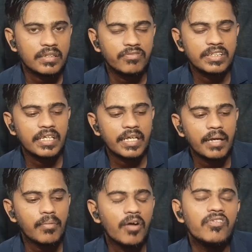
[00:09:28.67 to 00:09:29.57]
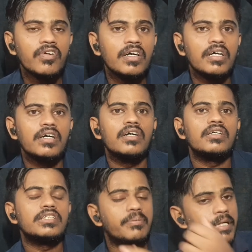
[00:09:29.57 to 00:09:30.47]
with the name of
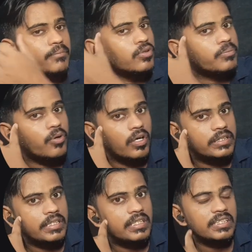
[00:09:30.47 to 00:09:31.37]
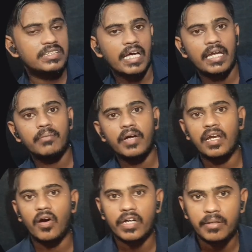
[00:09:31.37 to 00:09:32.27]
Spring Boot project sign up and
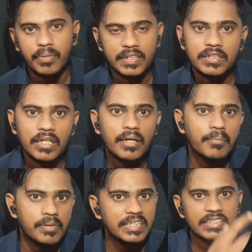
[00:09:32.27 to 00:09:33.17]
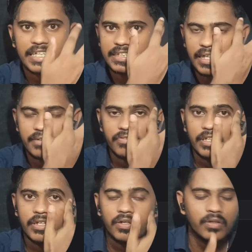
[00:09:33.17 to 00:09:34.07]
login page. Please check that
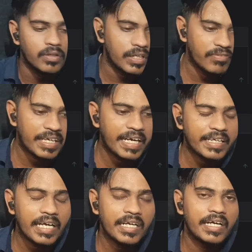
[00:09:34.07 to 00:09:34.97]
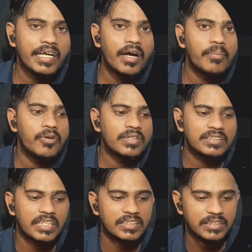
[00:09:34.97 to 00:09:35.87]
video. You will get an idea about the
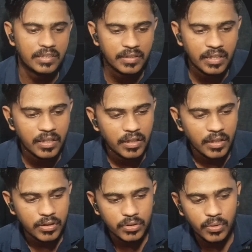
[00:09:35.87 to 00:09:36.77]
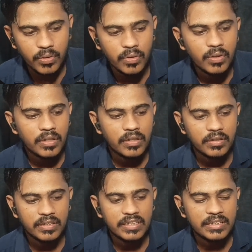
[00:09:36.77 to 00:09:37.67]
structure. So
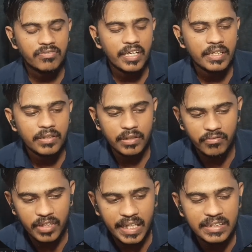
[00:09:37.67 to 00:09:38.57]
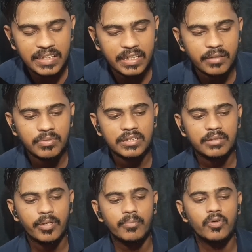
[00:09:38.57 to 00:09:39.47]
this way we can set up the
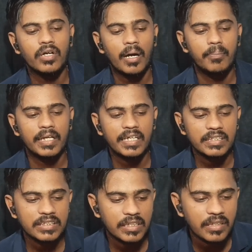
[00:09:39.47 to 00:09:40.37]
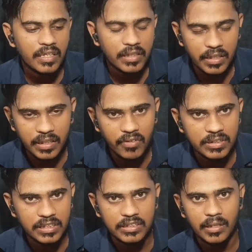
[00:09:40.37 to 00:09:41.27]
Spring Boot application in our
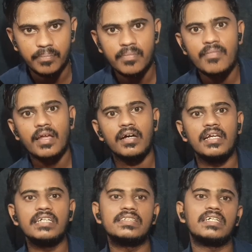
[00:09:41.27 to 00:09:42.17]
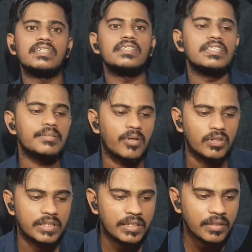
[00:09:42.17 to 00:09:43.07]
system. Let's run this
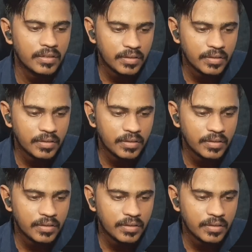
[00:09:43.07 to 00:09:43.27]
project.